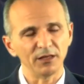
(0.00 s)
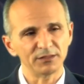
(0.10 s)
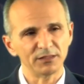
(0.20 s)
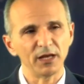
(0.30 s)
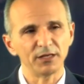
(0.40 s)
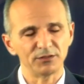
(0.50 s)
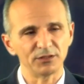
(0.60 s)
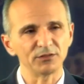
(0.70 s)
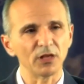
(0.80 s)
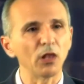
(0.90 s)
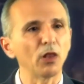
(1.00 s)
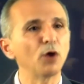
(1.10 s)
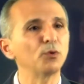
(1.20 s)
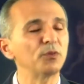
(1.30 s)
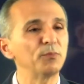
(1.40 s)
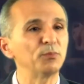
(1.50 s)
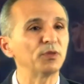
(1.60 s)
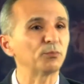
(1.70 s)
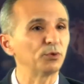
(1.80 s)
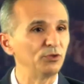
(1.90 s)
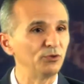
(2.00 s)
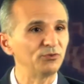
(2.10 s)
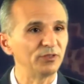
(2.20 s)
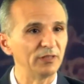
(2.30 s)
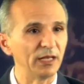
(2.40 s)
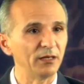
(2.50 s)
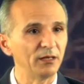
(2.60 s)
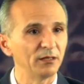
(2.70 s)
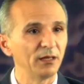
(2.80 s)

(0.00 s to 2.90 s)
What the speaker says: sciences along with the people that produce the data,